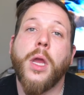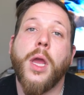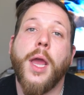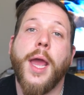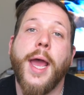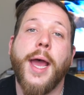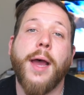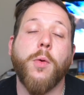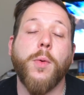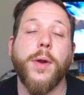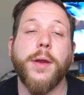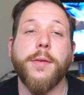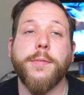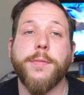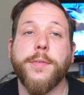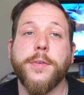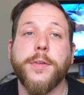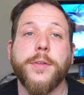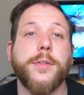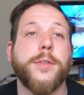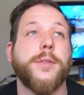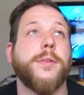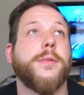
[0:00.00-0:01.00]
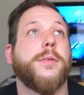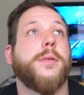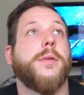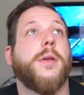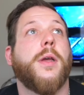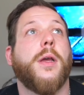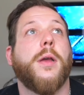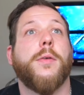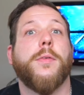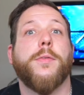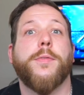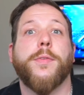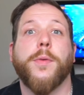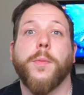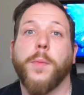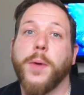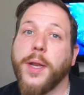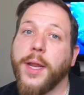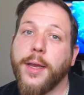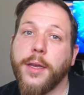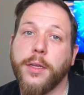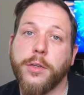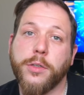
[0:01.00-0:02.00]
However, from
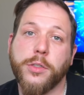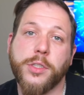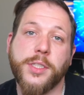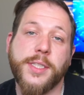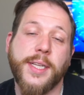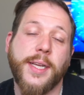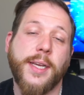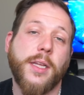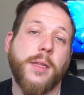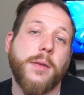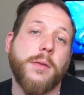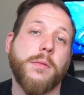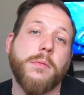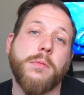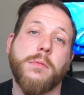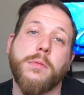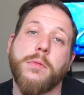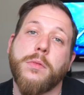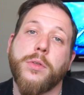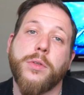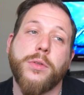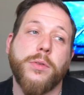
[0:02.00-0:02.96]
what I understand,